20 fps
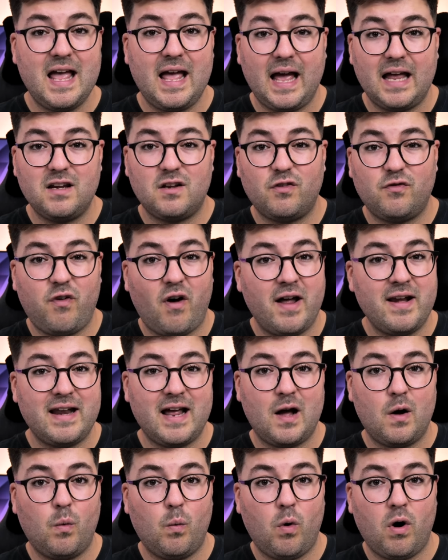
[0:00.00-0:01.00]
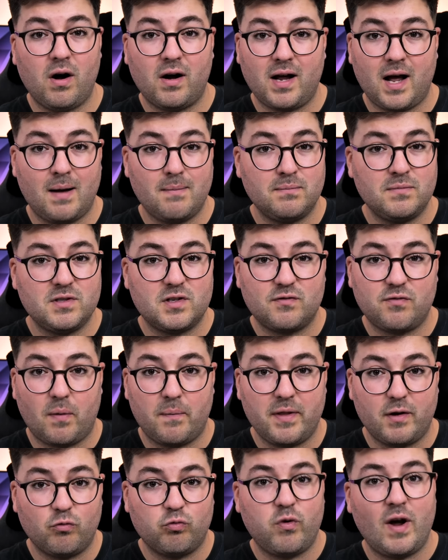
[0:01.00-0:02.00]
and to find out what comes
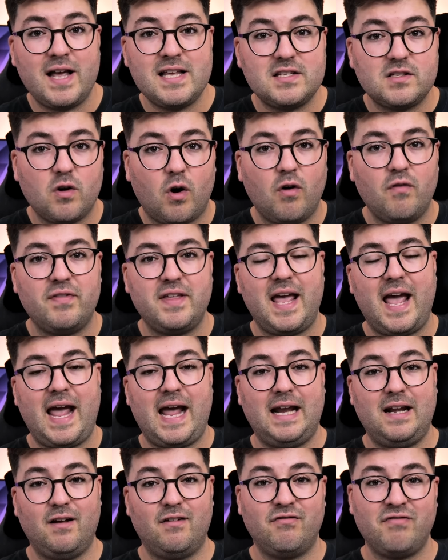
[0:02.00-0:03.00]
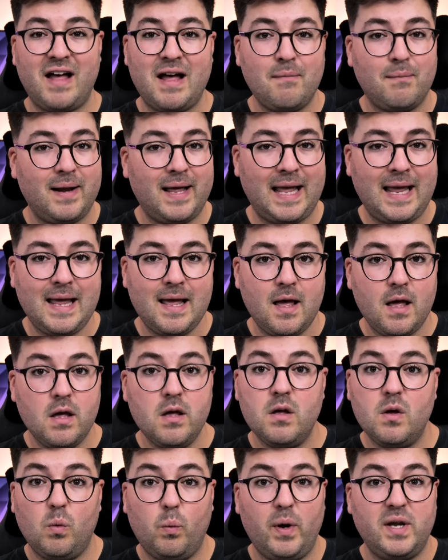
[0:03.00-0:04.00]
from the rest of the Ada family,
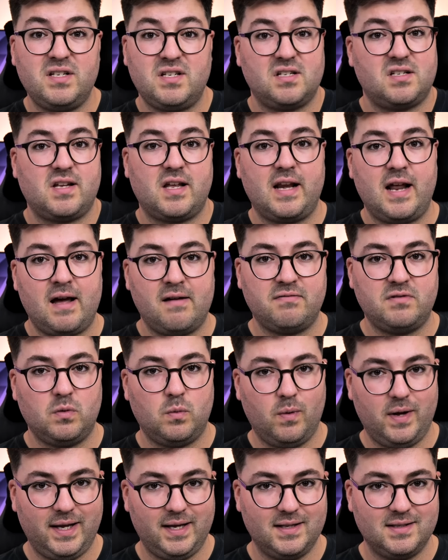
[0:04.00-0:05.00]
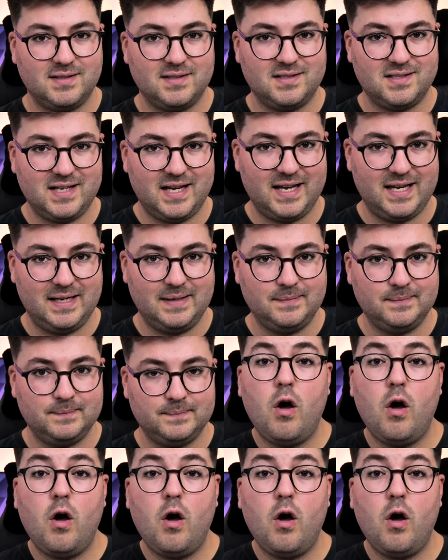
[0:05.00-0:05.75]
we're just gonna have to wait and see.